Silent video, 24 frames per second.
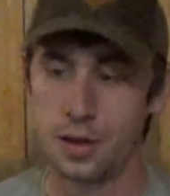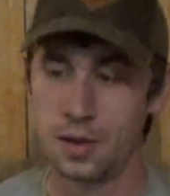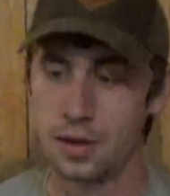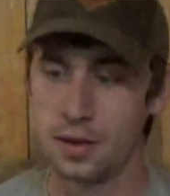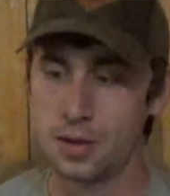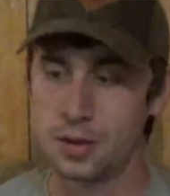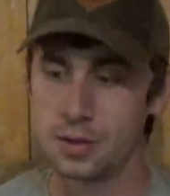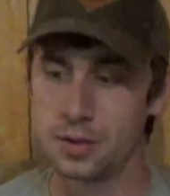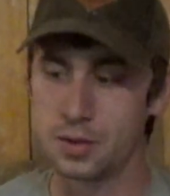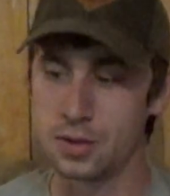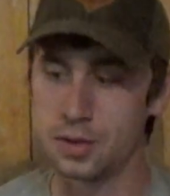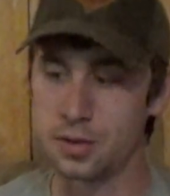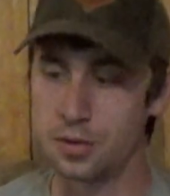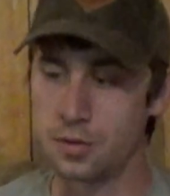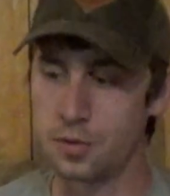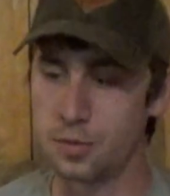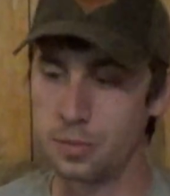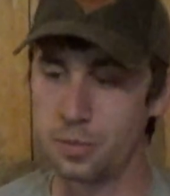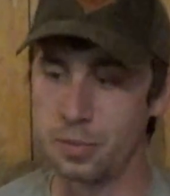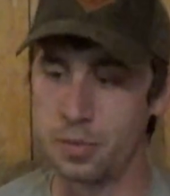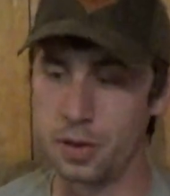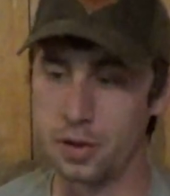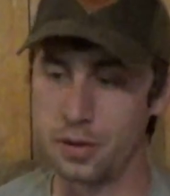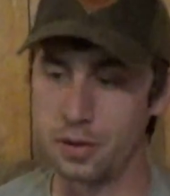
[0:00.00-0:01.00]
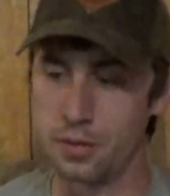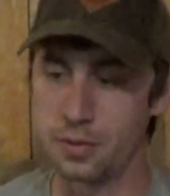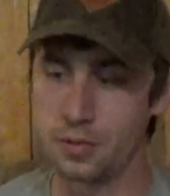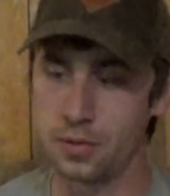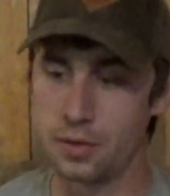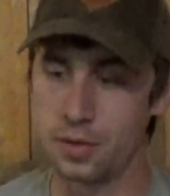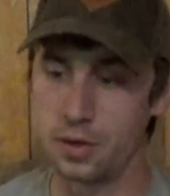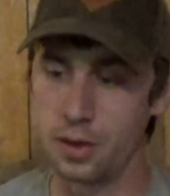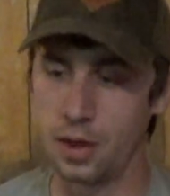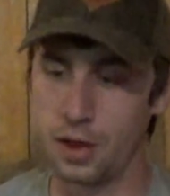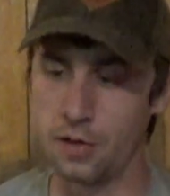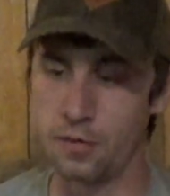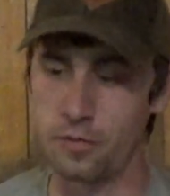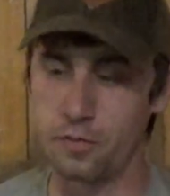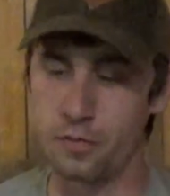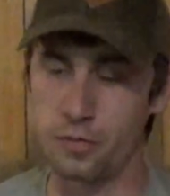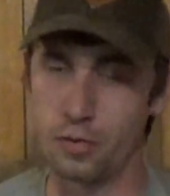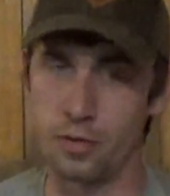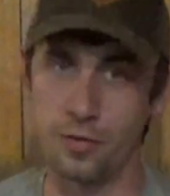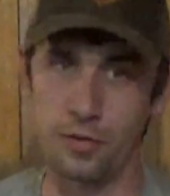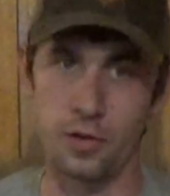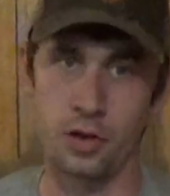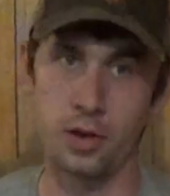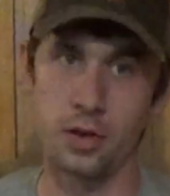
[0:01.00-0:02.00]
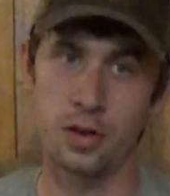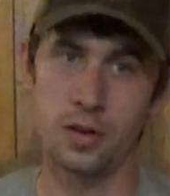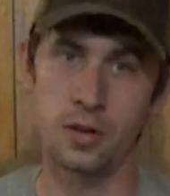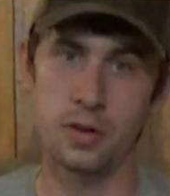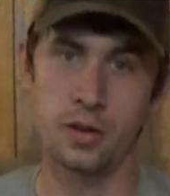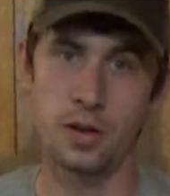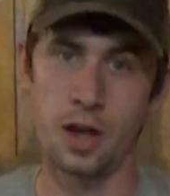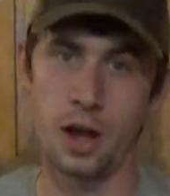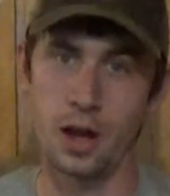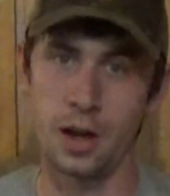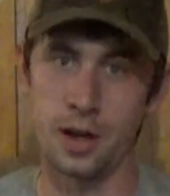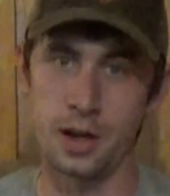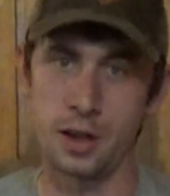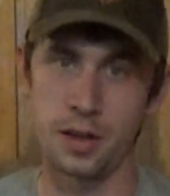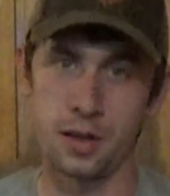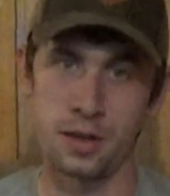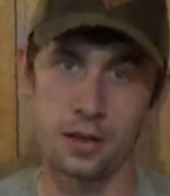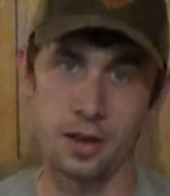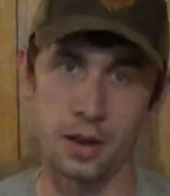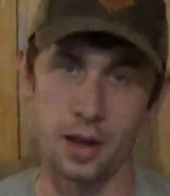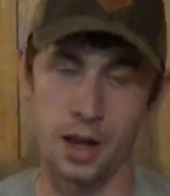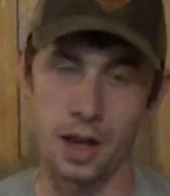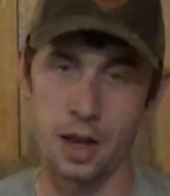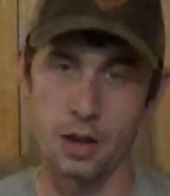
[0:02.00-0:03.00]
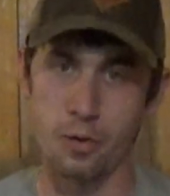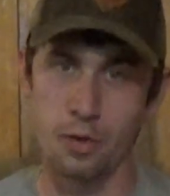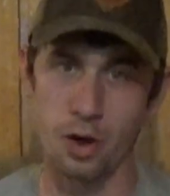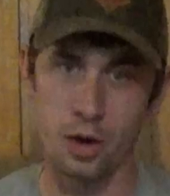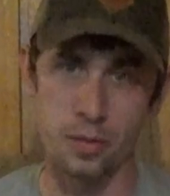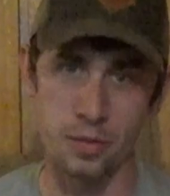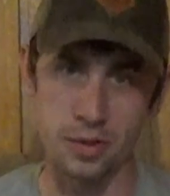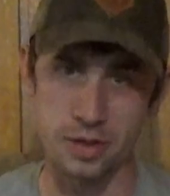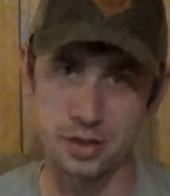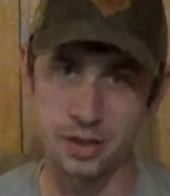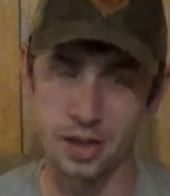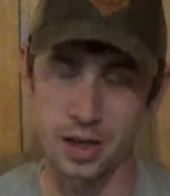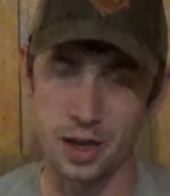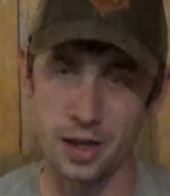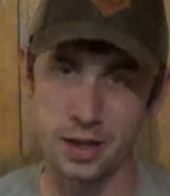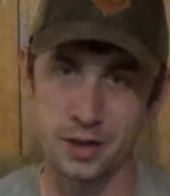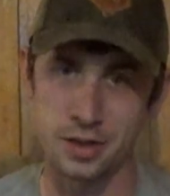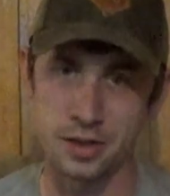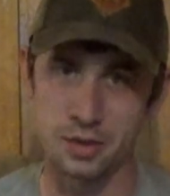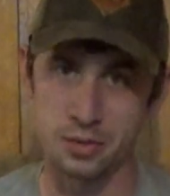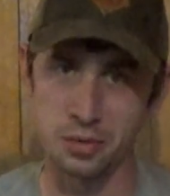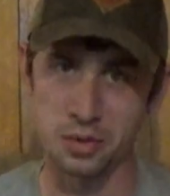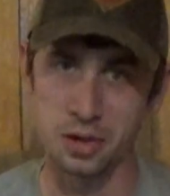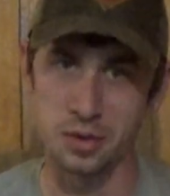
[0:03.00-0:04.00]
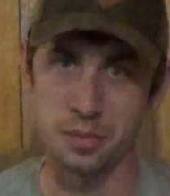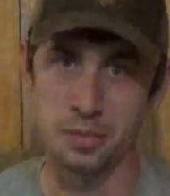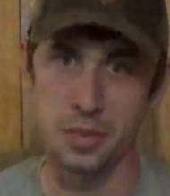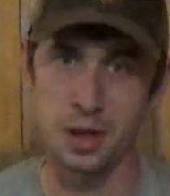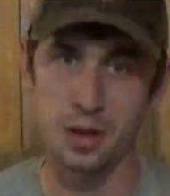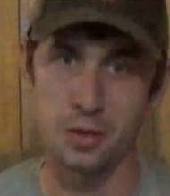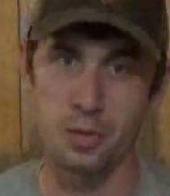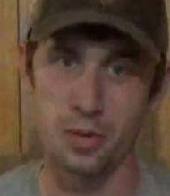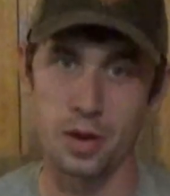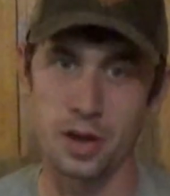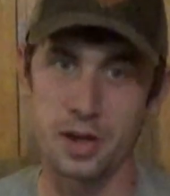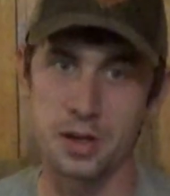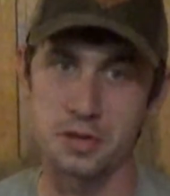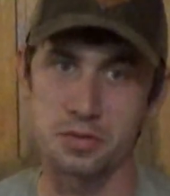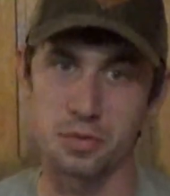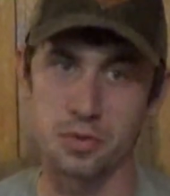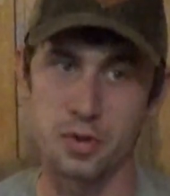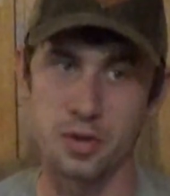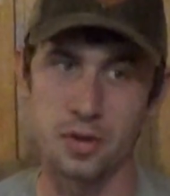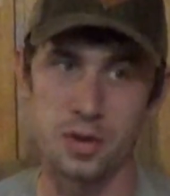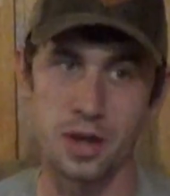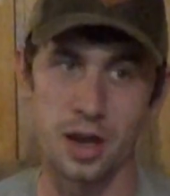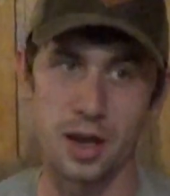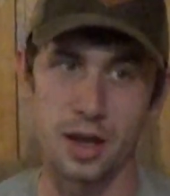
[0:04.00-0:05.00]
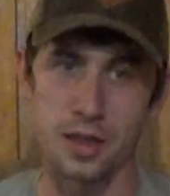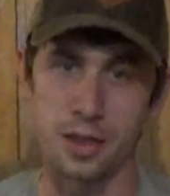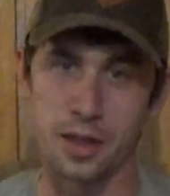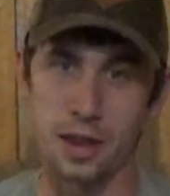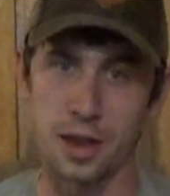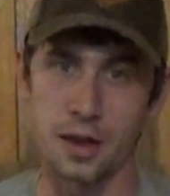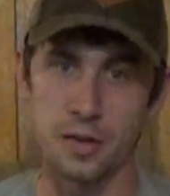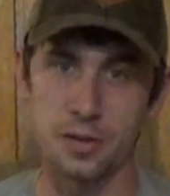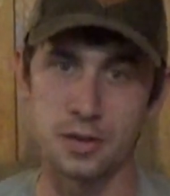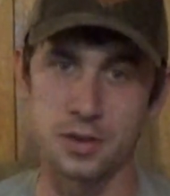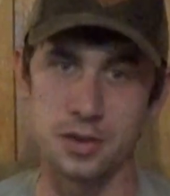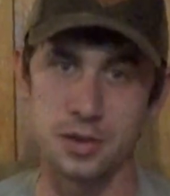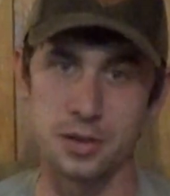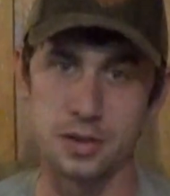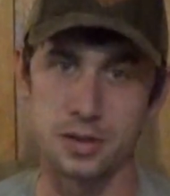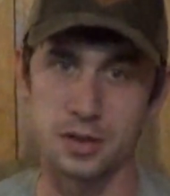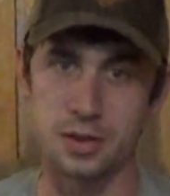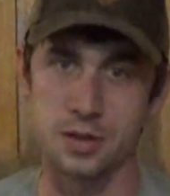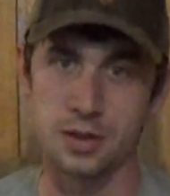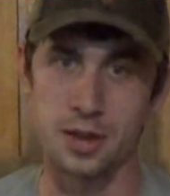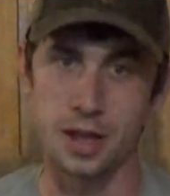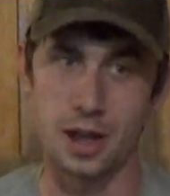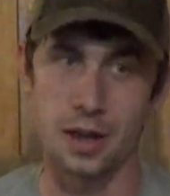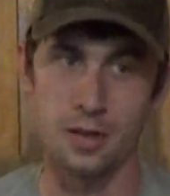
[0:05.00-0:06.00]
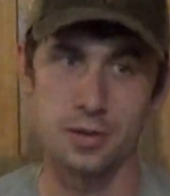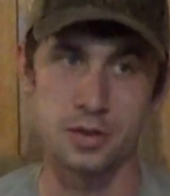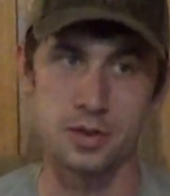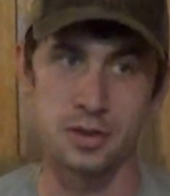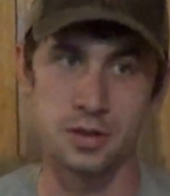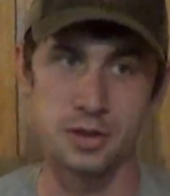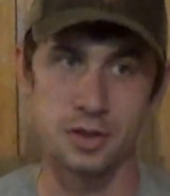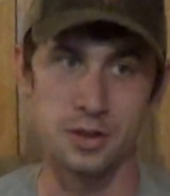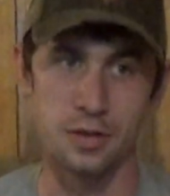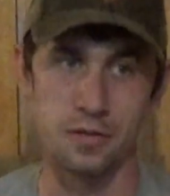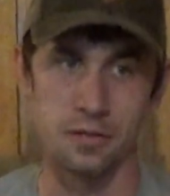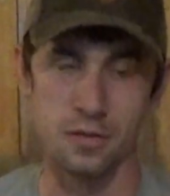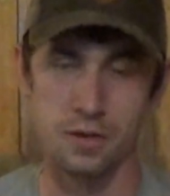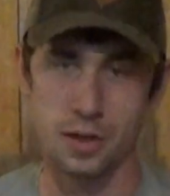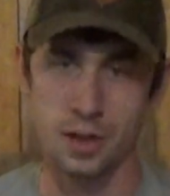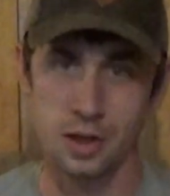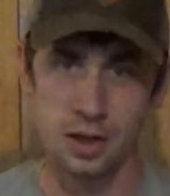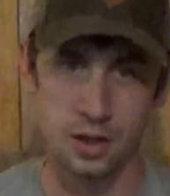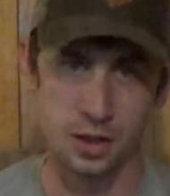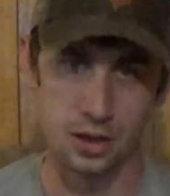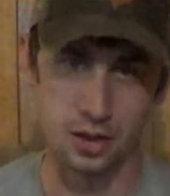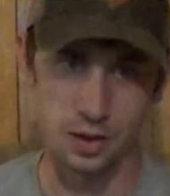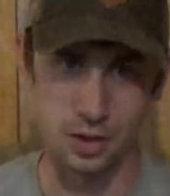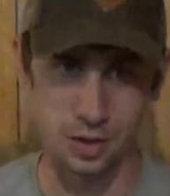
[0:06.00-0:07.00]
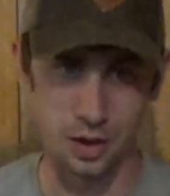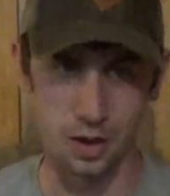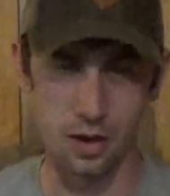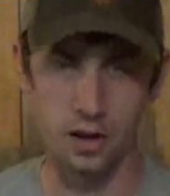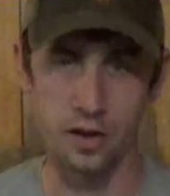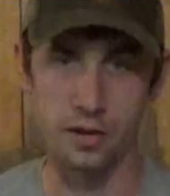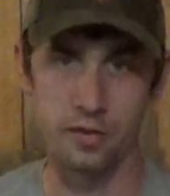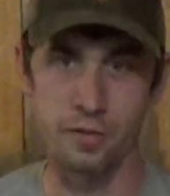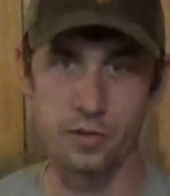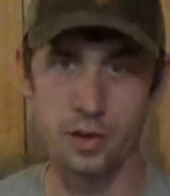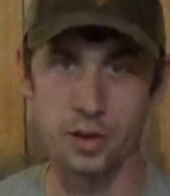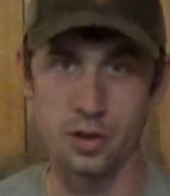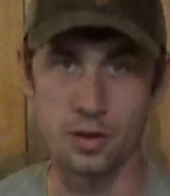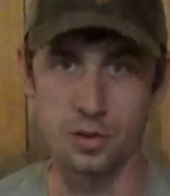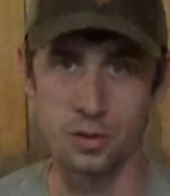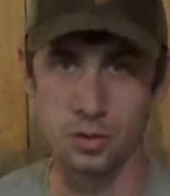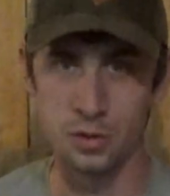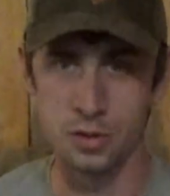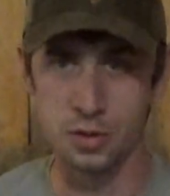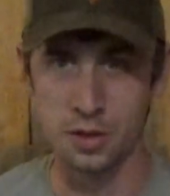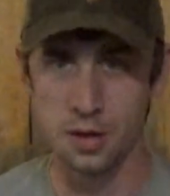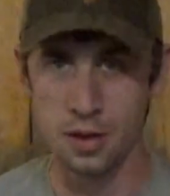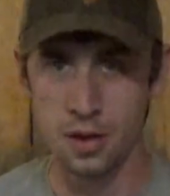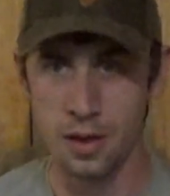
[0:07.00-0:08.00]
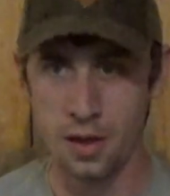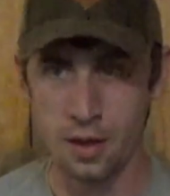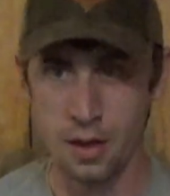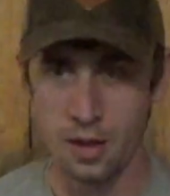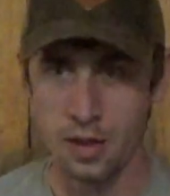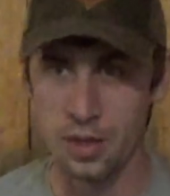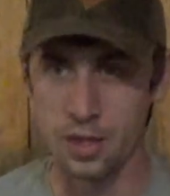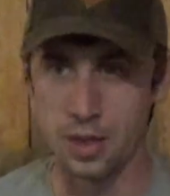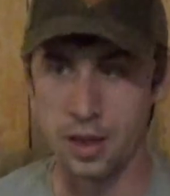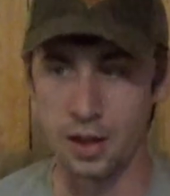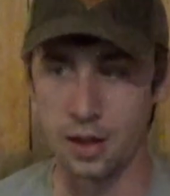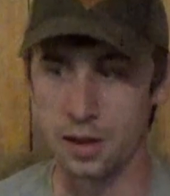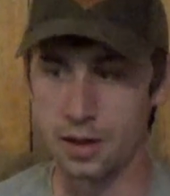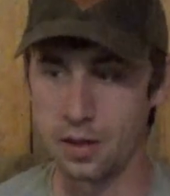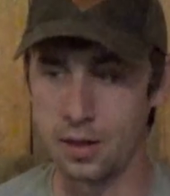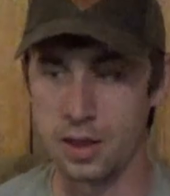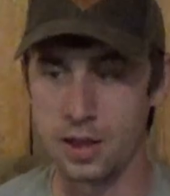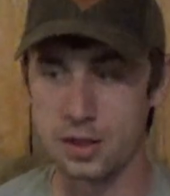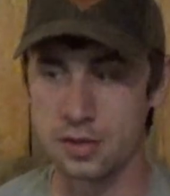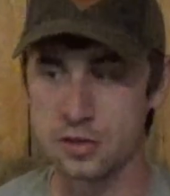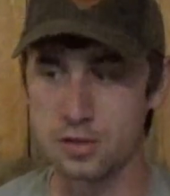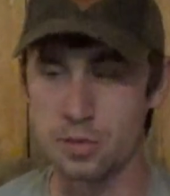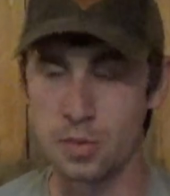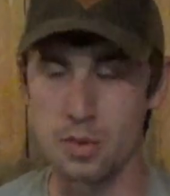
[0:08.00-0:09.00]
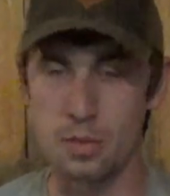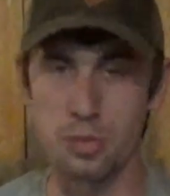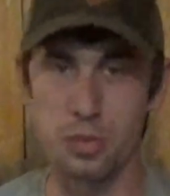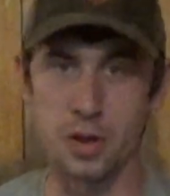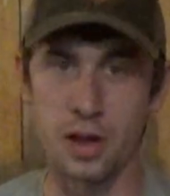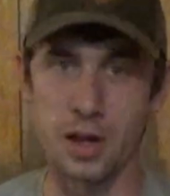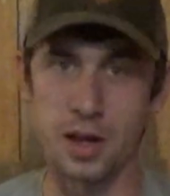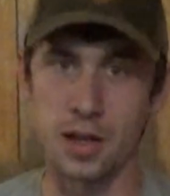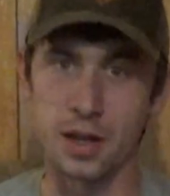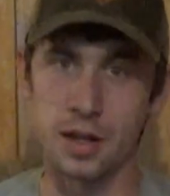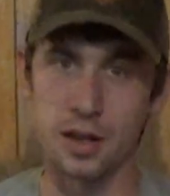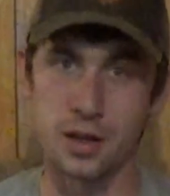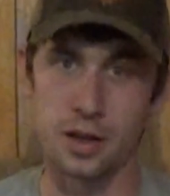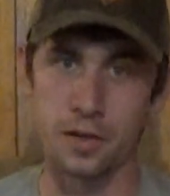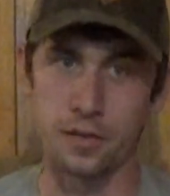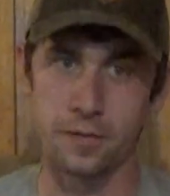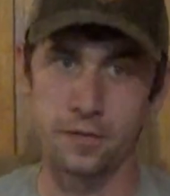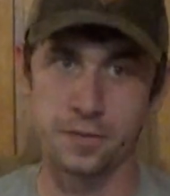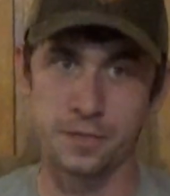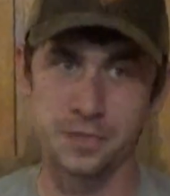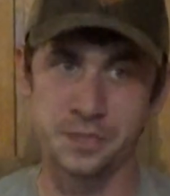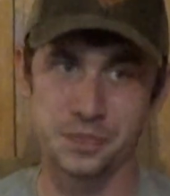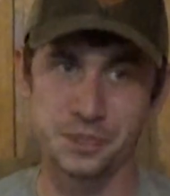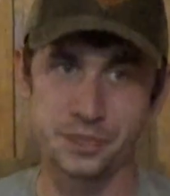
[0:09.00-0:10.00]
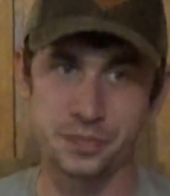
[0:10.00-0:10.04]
So, but if you're hunting anywhere besides with the Midwest, where you got thousands and thousands of yard views, then this will be plenty enough.